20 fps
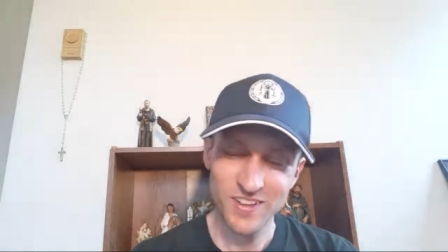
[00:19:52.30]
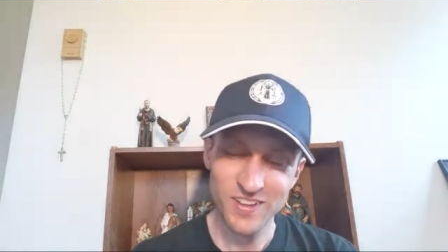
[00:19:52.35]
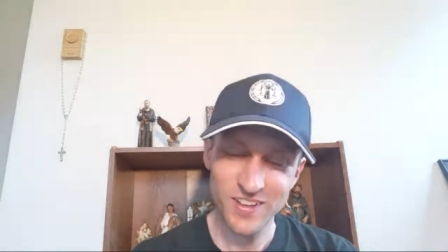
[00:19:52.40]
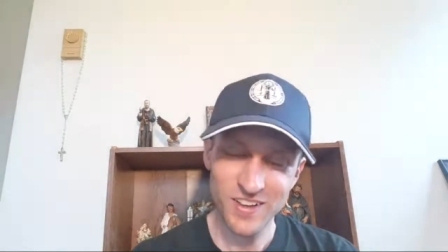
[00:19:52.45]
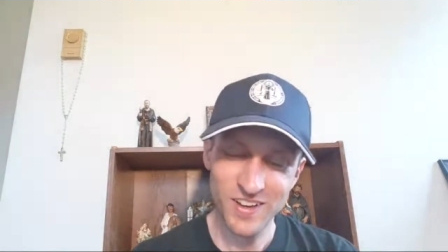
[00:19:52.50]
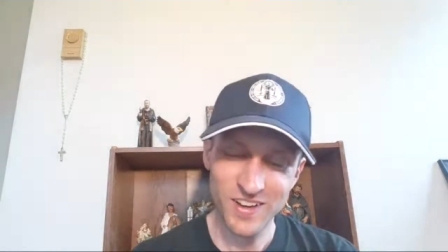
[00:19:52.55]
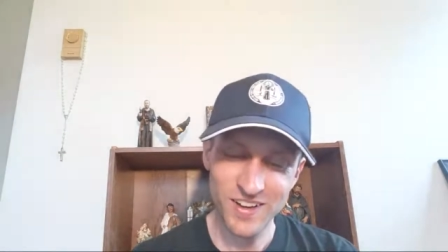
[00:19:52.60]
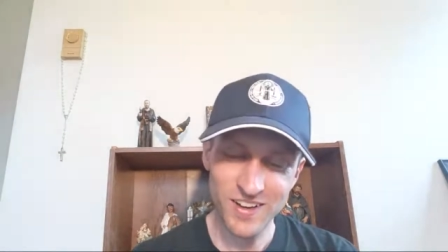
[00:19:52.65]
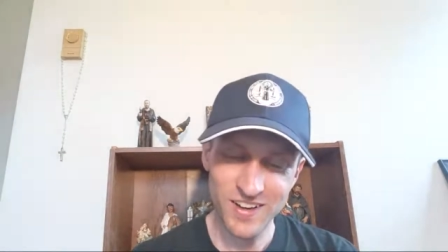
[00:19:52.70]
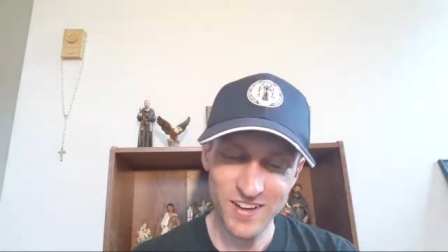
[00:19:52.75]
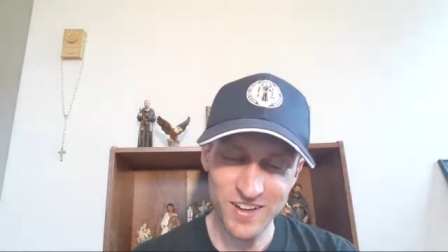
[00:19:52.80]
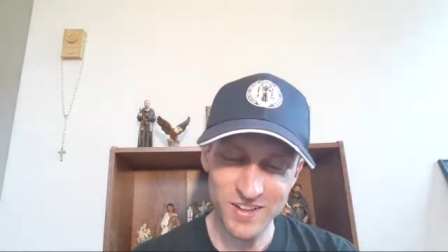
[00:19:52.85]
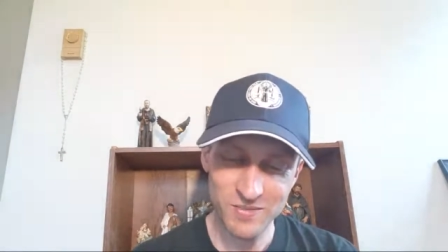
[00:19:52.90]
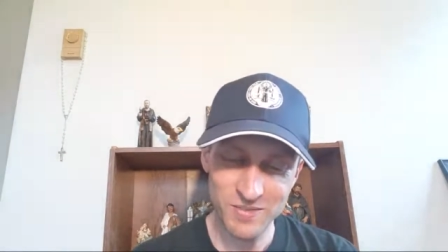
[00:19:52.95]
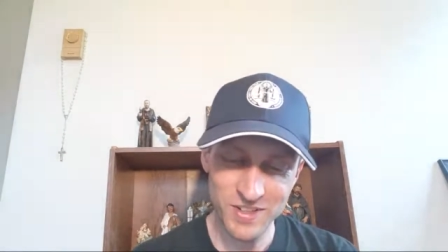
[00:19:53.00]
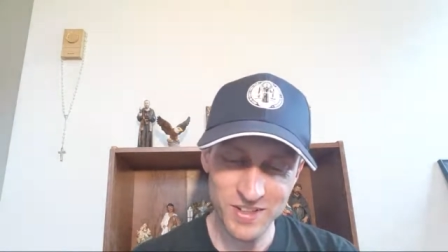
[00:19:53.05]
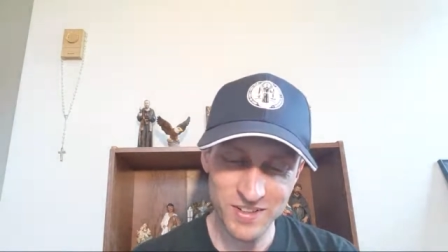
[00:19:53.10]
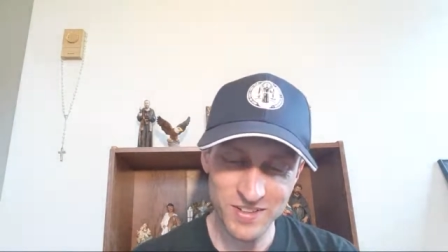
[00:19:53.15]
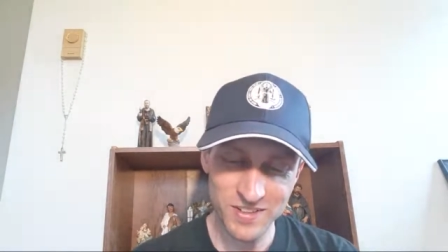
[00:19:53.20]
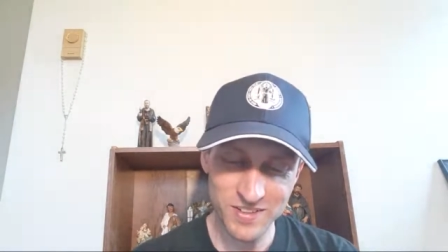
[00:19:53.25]
I
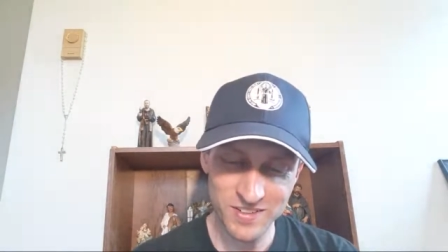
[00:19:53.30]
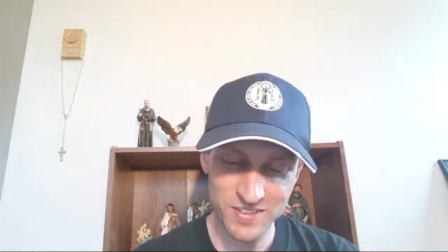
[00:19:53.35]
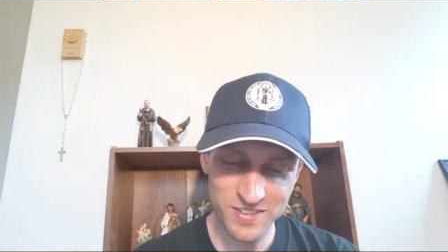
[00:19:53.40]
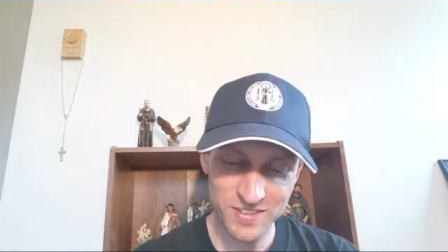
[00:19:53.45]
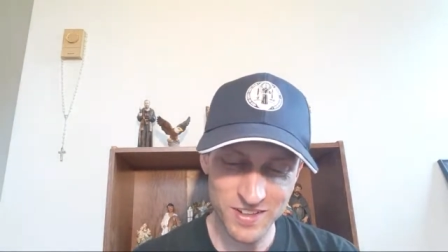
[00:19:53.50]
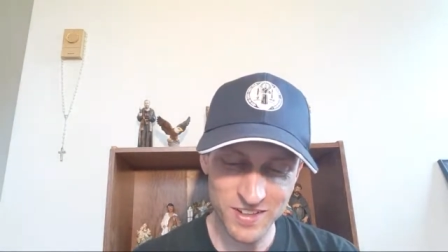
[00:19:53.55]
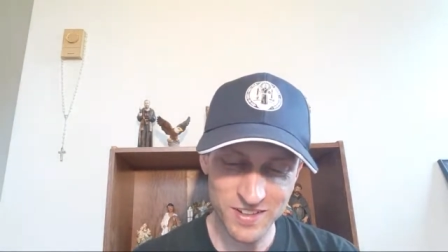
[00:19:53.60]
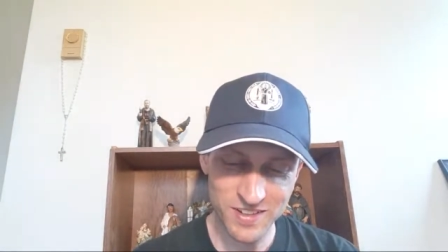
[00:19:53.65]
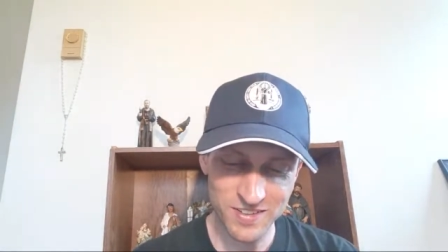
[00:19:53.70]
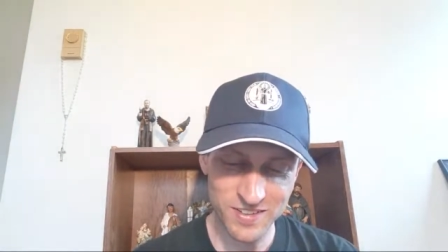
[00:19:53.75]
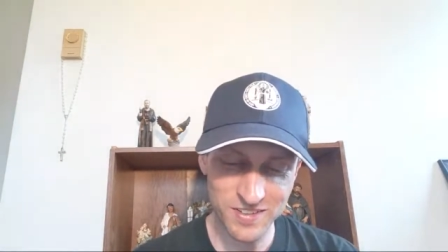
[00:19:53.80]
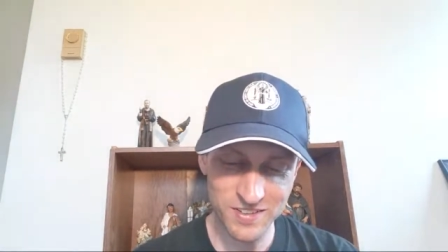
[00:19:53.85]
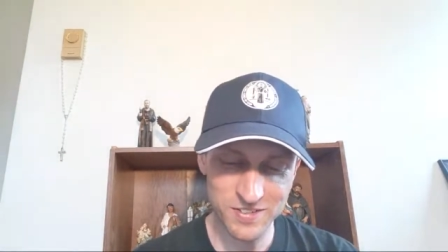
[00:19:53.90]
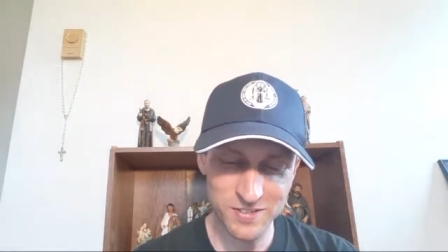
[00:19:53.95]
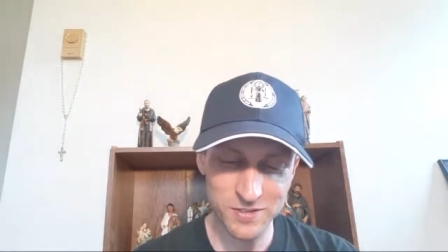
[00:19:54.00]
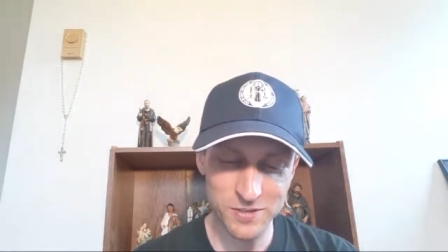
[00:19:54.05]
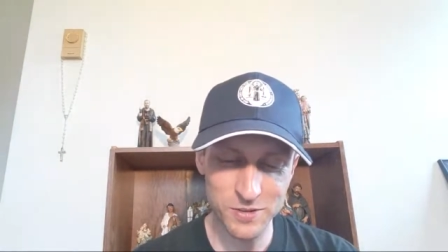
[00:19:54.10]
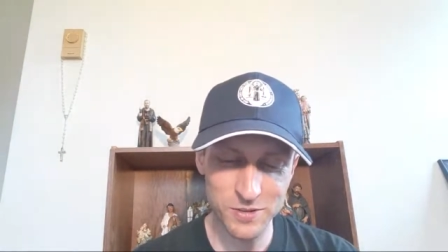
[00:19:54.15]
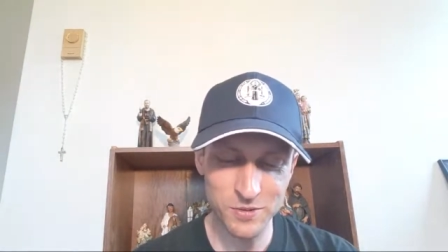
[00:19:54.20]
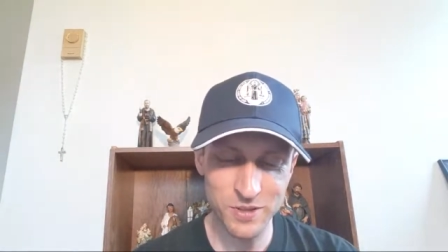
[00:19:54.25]
mean, I think
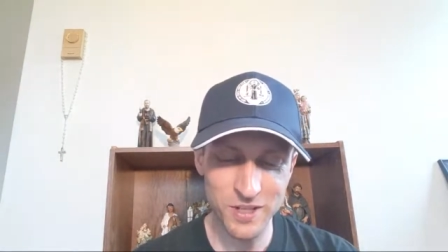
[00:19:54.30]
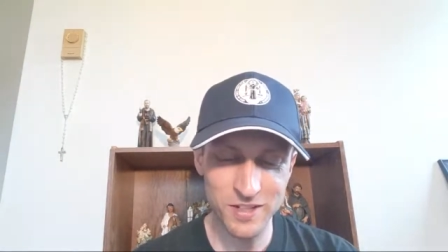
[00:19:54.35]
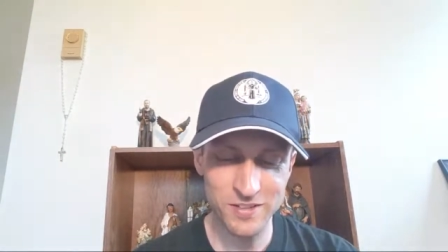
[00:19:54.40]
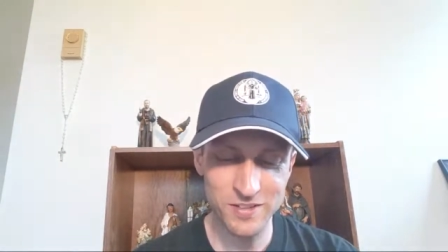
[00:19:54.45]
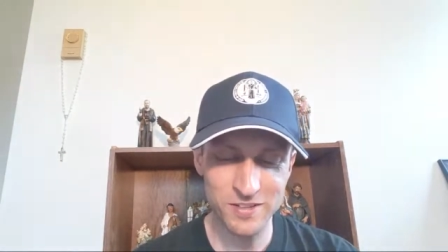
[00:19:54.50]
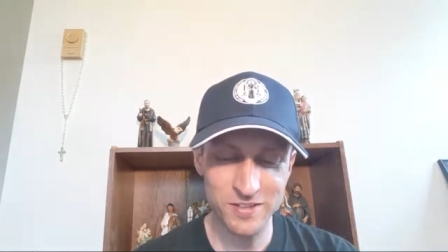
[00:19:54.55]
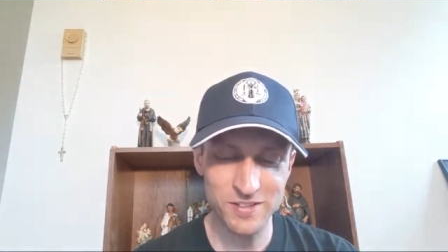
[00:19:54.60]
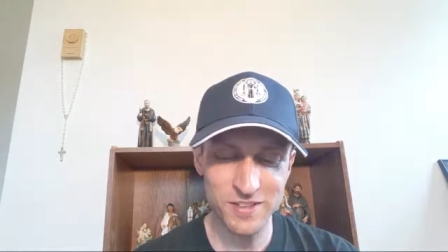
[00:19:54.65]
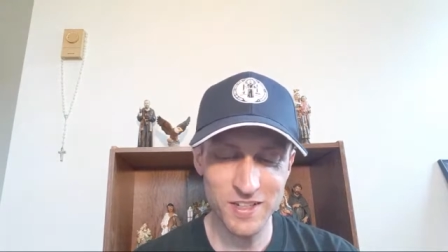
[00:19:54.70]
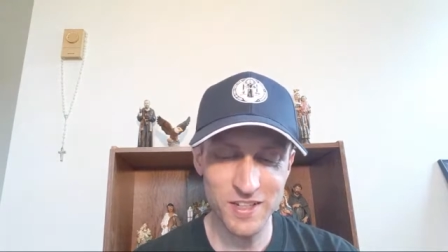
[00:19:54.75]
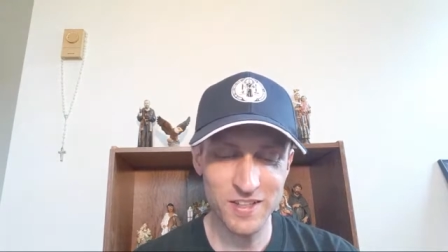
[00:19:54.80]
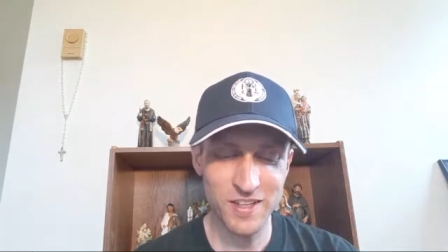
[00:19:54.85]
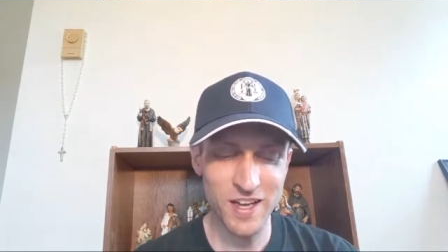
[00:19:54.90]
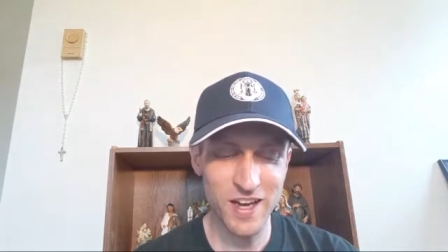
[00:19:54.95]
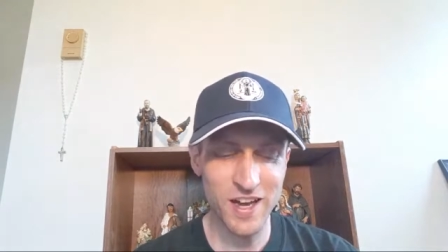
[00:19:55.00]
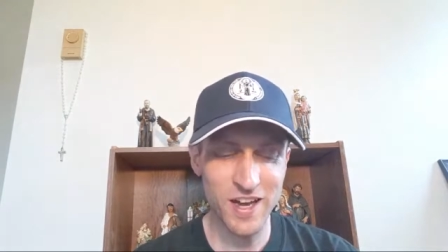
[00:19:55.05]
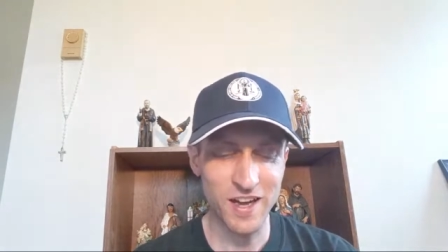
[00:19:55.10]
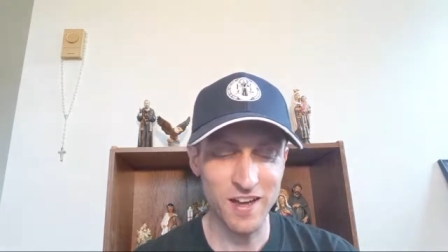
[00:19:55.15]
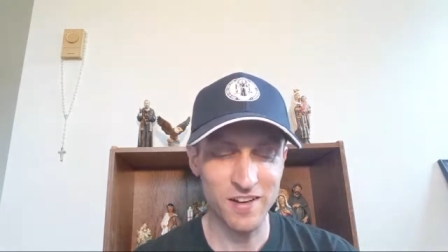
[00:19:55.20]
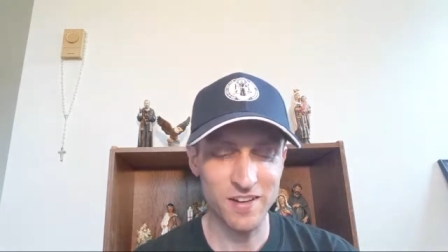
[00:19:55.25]
it's too late to say
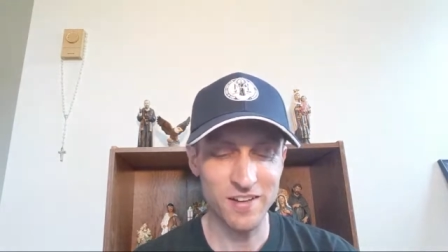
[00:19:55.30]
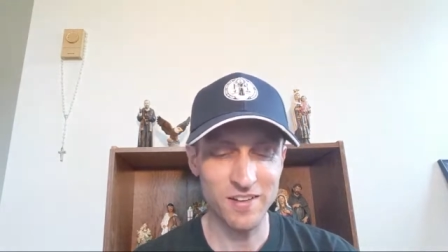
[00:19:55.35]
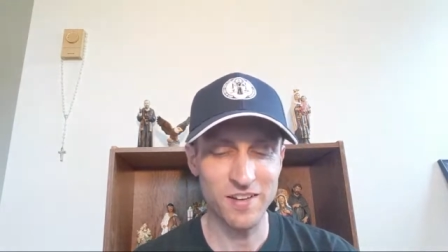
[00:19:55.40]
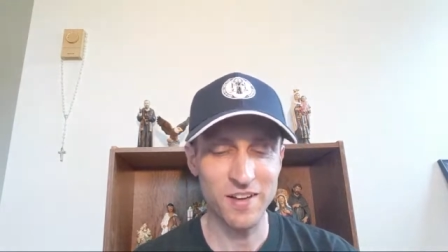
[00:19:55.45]
that.